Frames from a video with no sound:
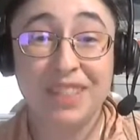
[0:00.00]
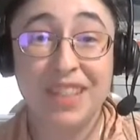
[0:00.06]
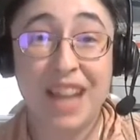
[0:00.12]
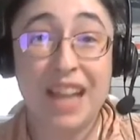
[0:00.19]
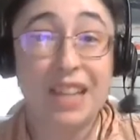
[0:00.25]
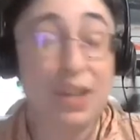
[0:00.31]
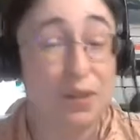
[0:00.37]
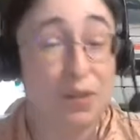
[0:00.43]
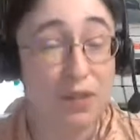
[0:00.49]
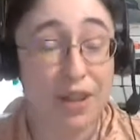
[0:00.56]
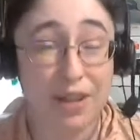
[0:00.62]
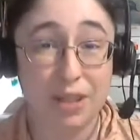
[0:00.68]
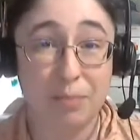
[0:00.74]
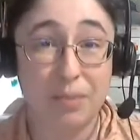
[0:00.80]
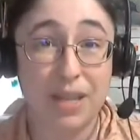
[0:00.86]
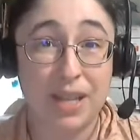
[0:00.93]
I love
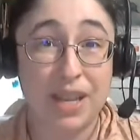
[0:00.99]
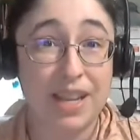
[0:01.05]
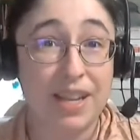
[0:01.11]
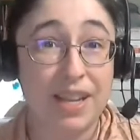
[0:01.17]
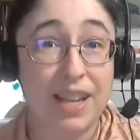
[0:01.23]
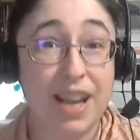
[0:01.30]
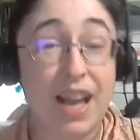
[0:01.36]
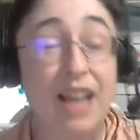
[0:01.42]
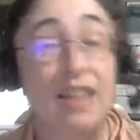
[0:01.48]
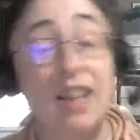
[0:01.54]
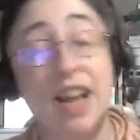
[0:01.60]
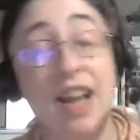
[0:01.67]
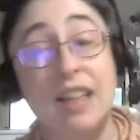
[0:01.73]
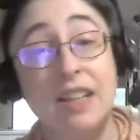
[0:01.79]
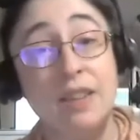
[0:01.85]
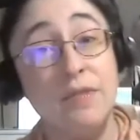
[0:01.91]
cosplay.
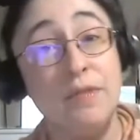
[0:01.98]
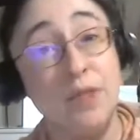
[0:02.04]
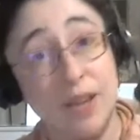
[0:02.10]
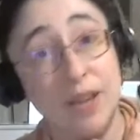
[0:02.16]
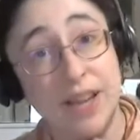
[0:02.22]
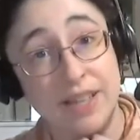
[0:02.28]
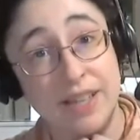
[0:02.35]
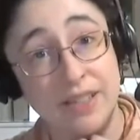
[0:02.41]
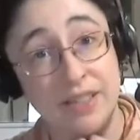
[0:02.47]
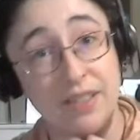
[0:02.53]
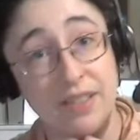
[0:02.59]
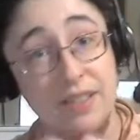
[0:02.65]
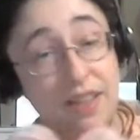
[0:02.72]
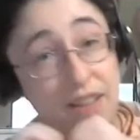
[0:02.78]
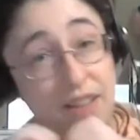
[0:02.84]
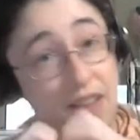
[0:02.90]
I love you guys.
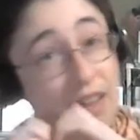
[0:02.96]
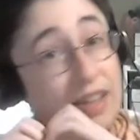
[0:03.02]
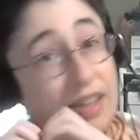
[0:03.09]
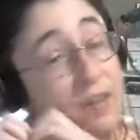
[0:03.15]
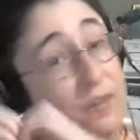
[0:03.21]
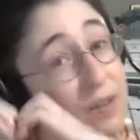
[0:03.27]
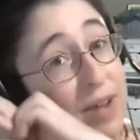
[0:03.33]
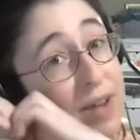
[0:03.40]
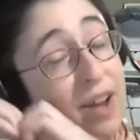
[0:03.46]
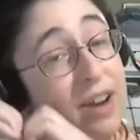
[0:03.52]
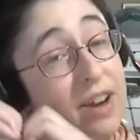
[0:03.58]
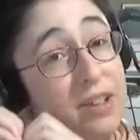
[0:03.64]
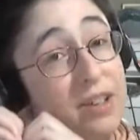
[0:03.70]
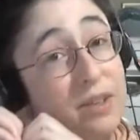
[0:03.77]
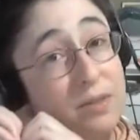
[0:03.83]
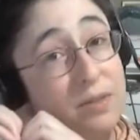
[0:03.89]
I love you. I
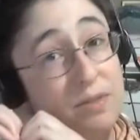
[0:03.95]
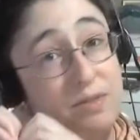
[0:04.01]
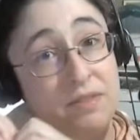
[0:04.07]
heart you.